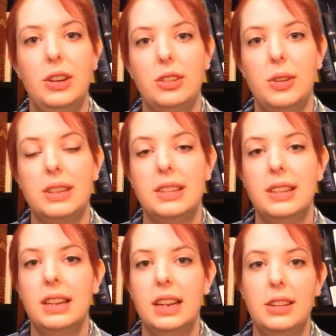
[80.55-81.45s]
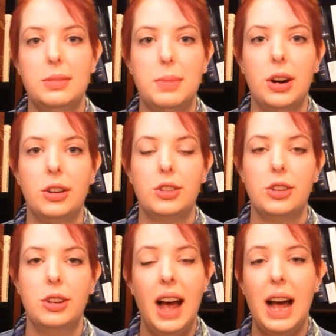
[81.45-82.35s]
so it still is March,
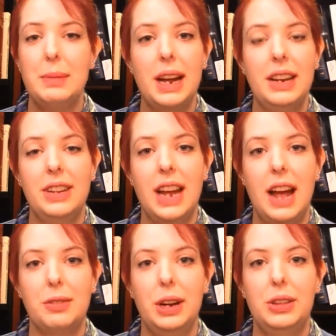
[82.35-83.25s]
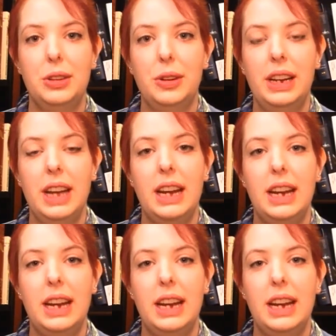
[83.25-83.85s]
I'm not even halfway through it yet.